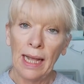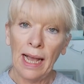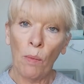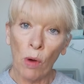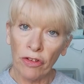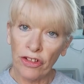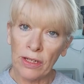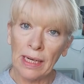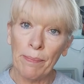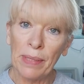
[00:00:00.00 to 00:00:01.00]
And one
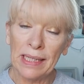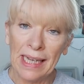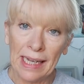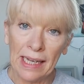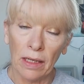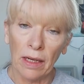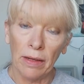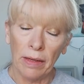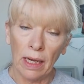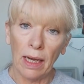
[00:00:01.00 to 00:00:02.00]
journal in
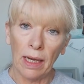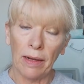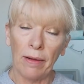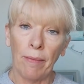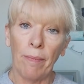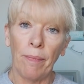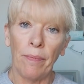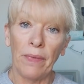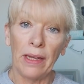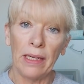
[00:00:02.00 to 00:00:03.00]
particular,
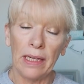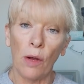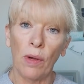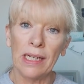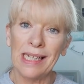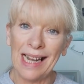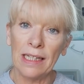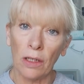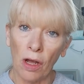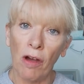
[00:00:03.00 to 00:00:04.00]

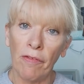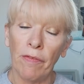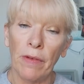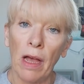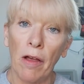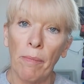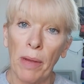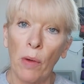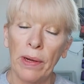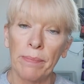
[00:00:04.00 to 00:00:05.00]
contained a lot of
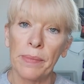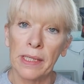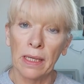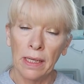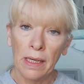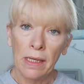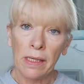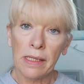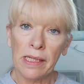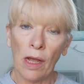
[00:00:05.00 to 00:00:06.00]
poems.
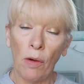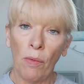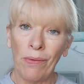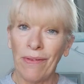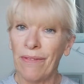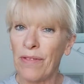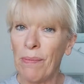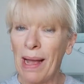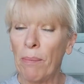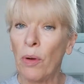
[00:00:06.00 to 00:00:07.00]
So from
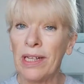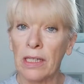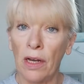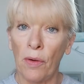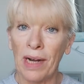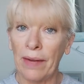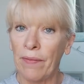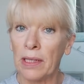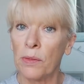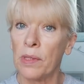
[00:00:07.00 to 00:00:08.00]
that point alone, I
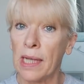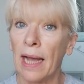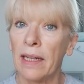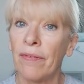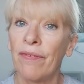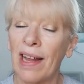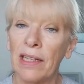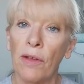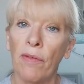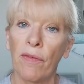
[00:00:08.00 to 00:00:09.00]
felt it was kind of
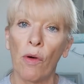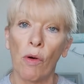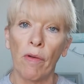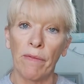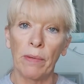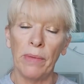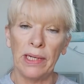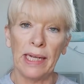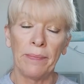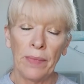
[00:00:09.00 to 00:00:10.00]
value for
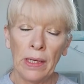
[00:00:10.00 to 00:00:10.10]
money.